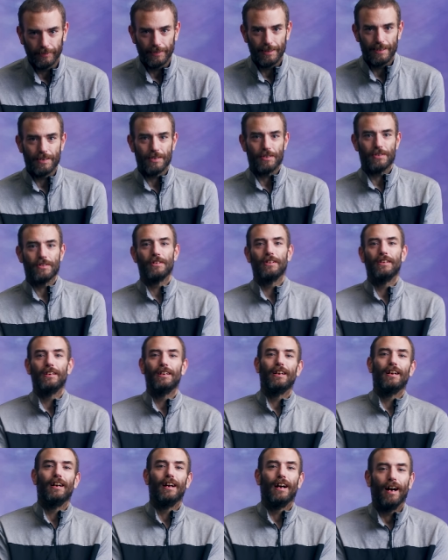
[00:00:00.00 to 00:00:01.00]
least.
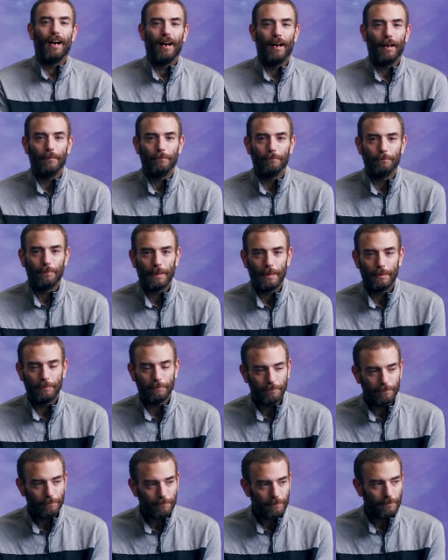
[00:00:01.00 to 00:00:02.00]
Um,
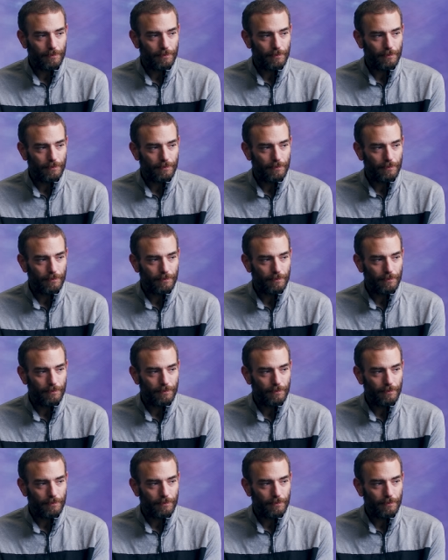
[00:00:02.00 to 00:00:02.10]
but